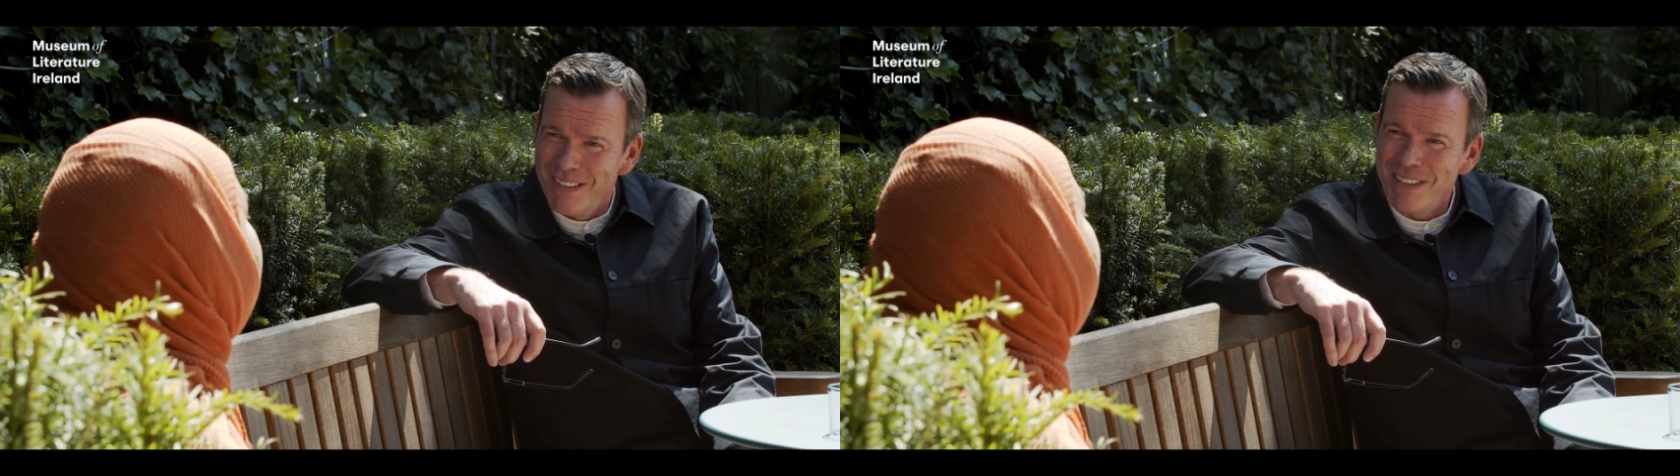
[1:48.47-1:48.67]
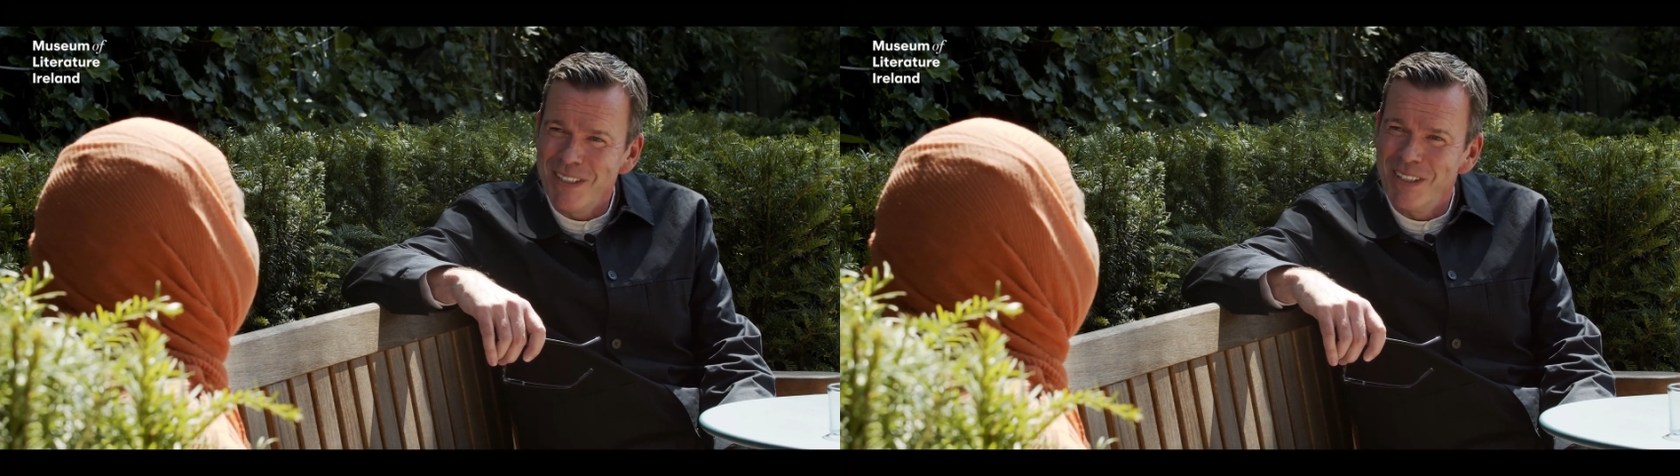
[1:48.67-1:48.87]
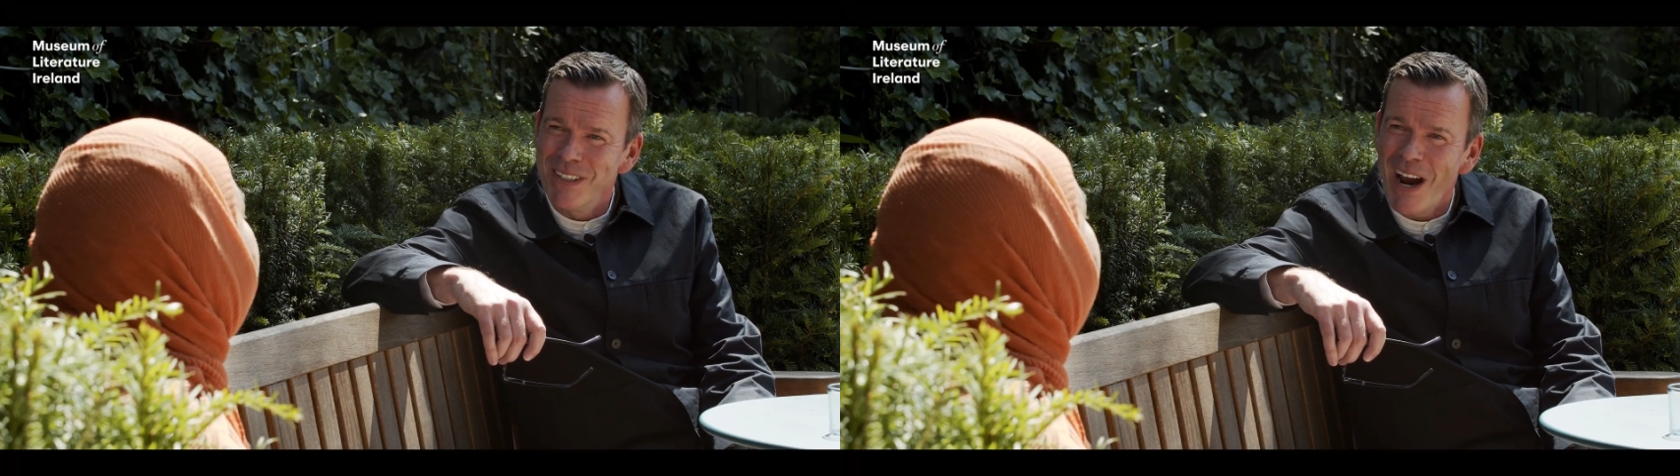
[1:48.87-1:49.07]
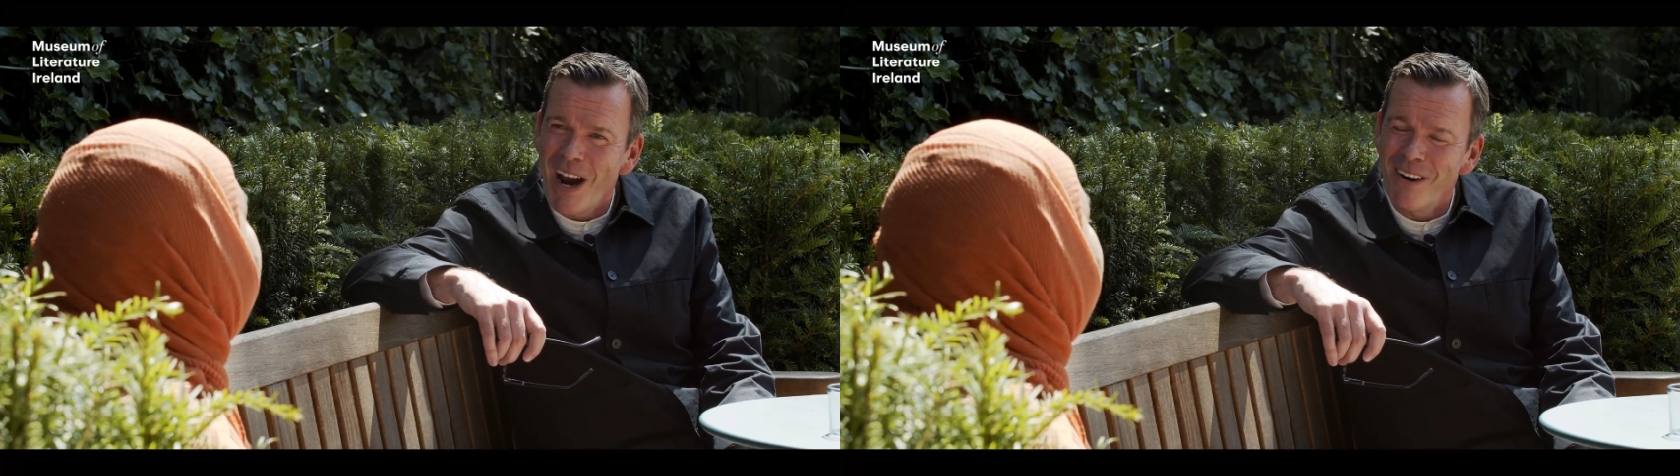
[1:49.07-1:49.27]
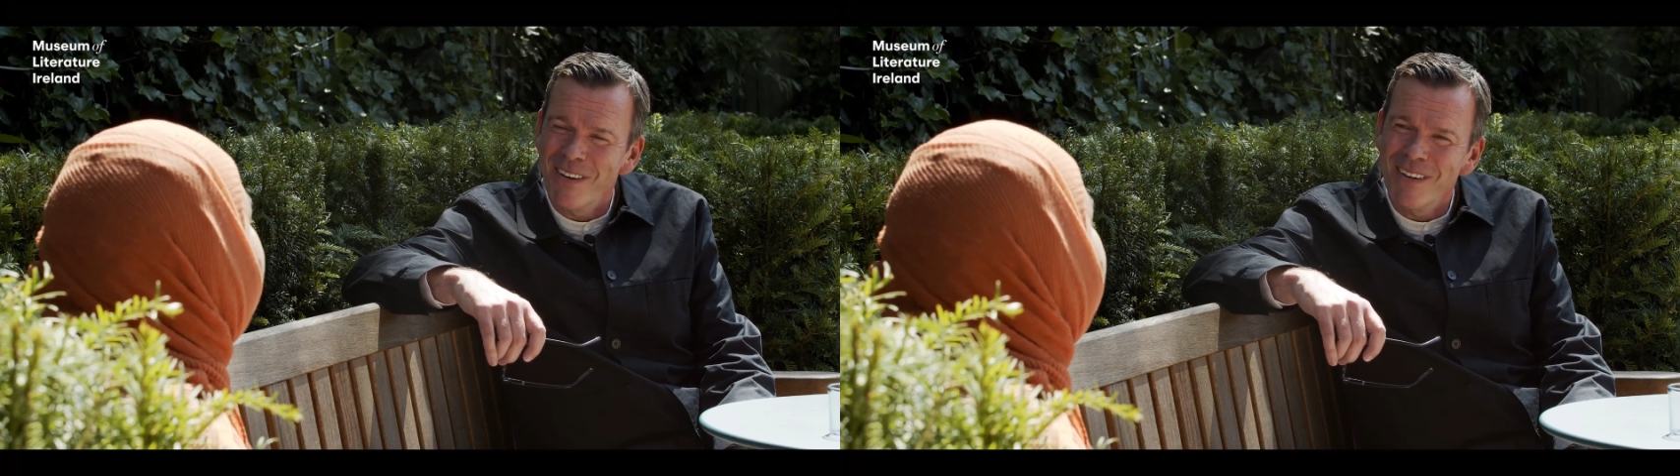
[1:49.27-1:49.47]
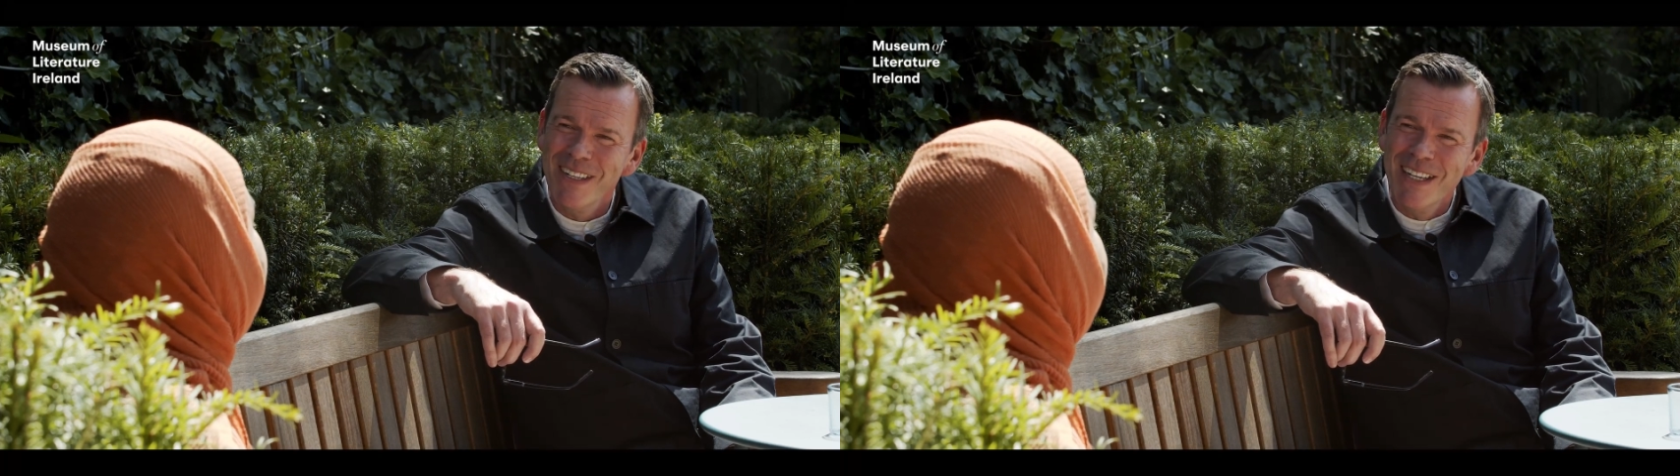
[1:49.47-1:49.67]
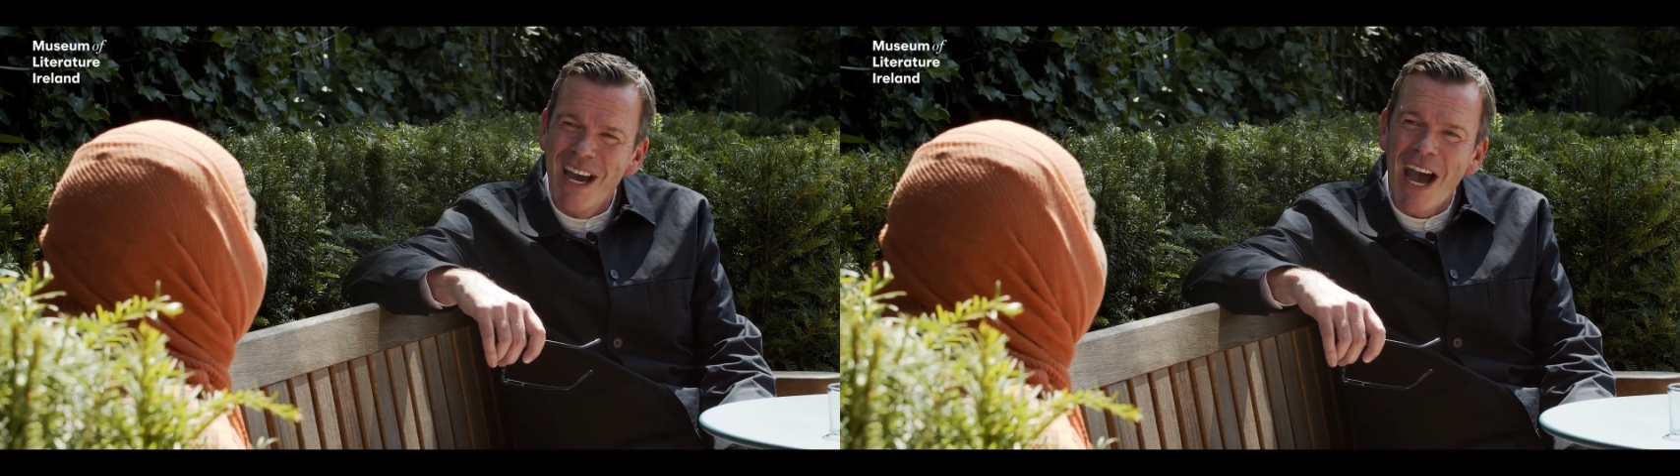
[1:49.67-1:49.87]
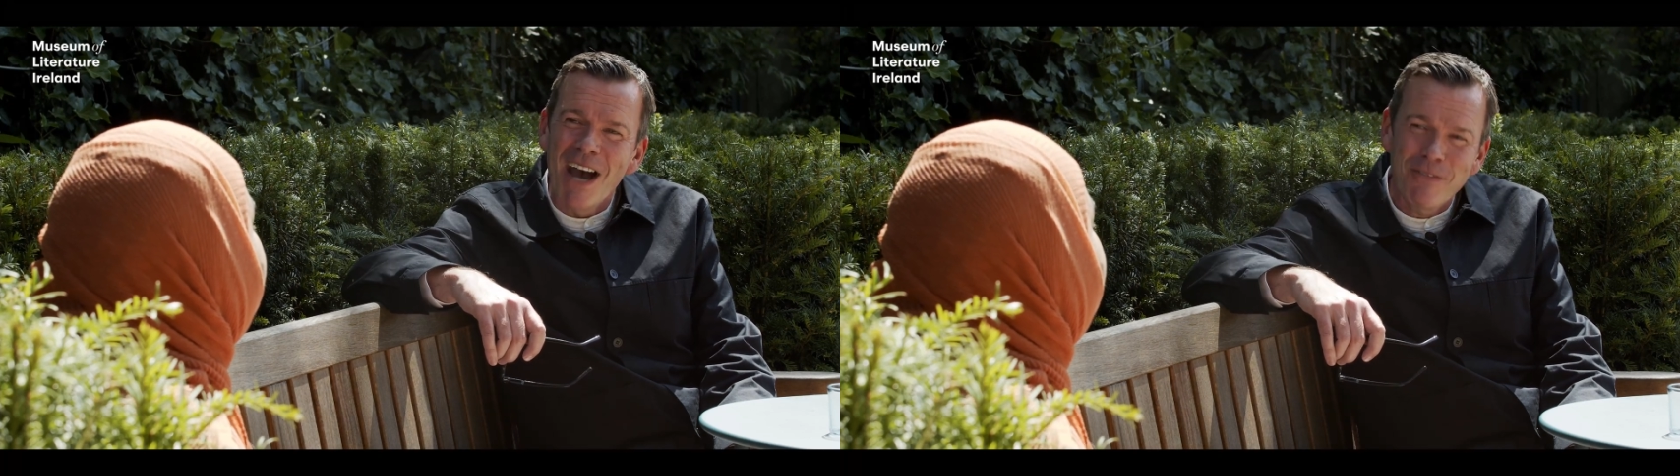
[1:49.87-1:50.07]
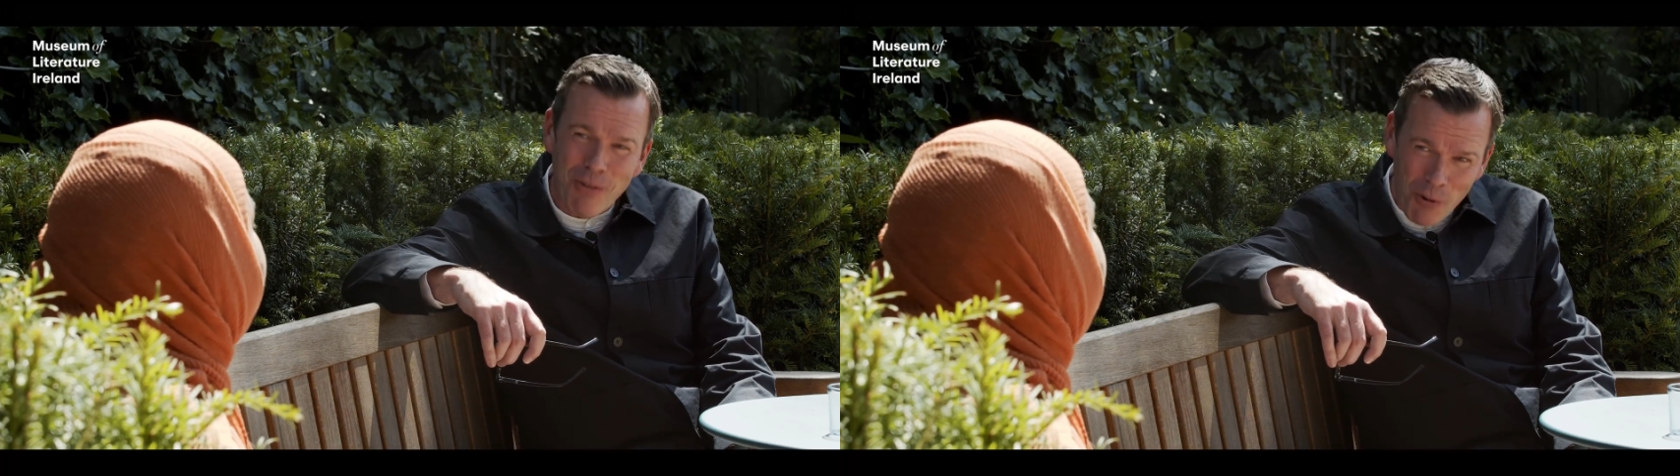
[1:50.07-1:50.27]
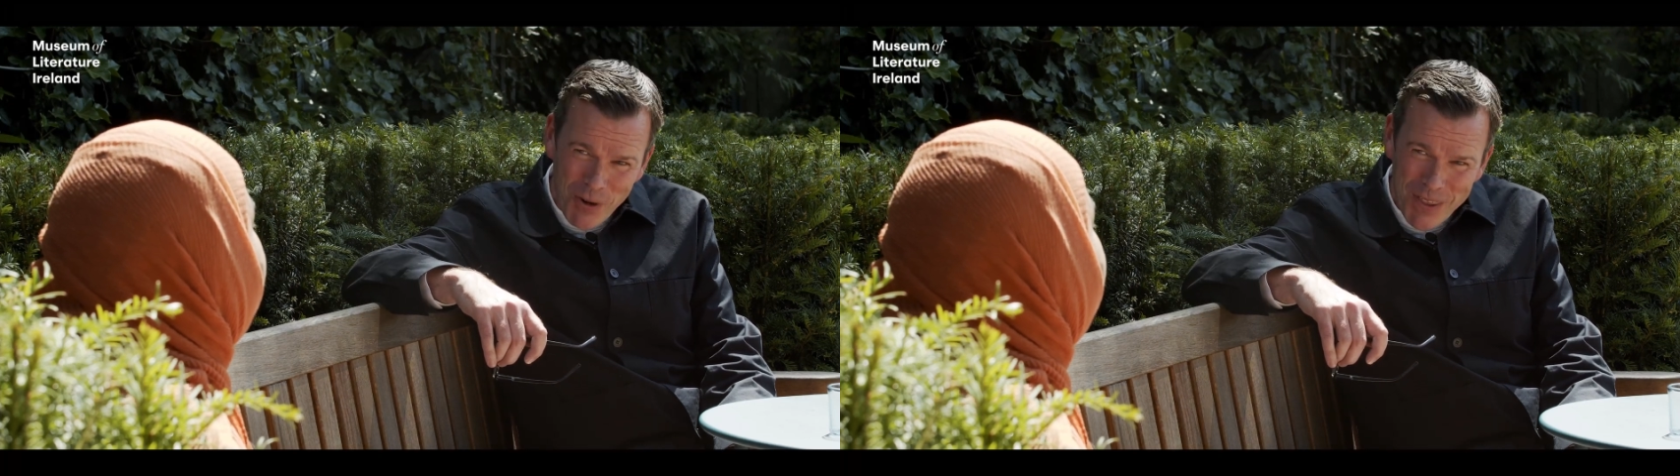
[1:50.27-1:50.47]
You're our
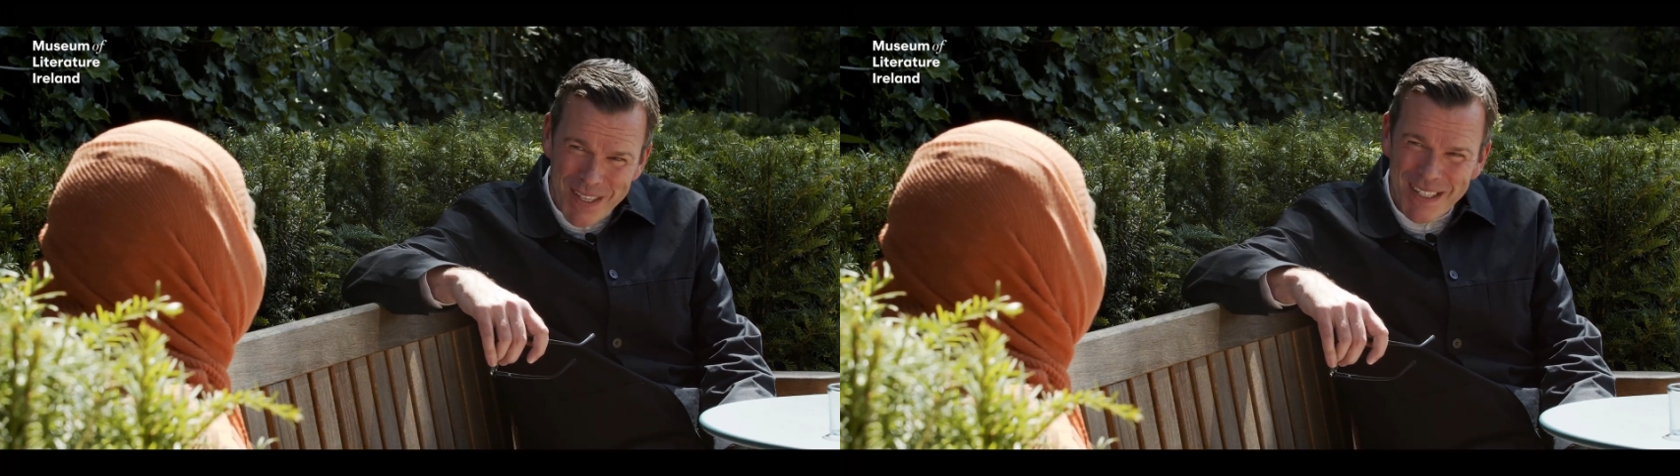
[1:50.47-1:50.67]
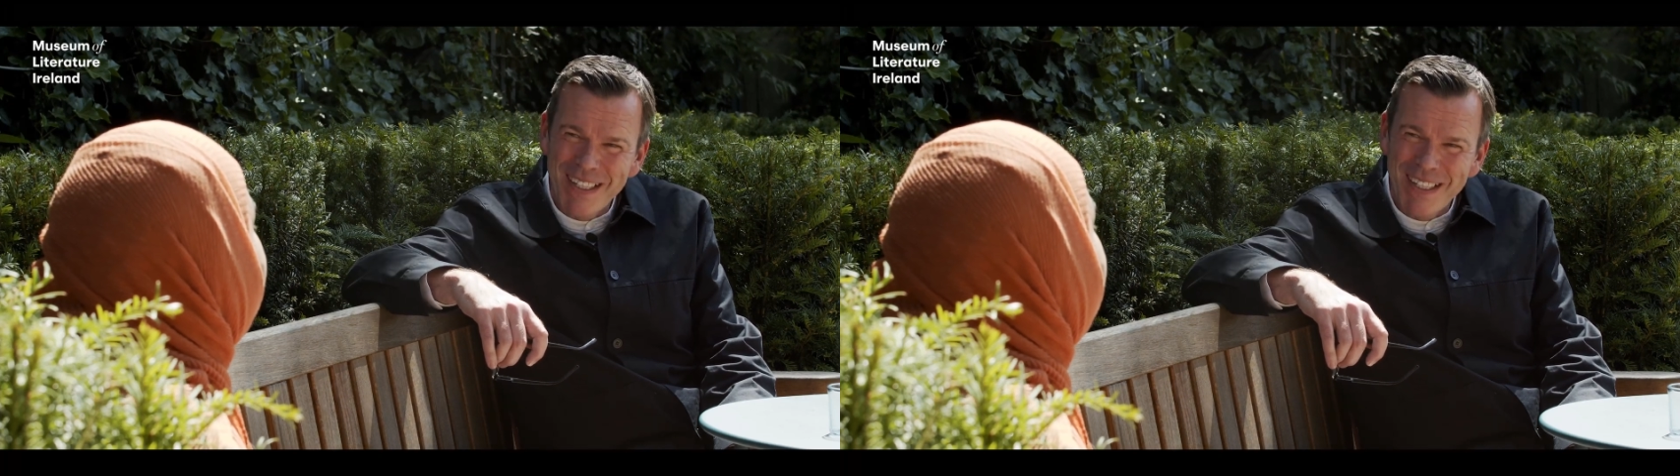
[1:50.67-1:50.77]
fourth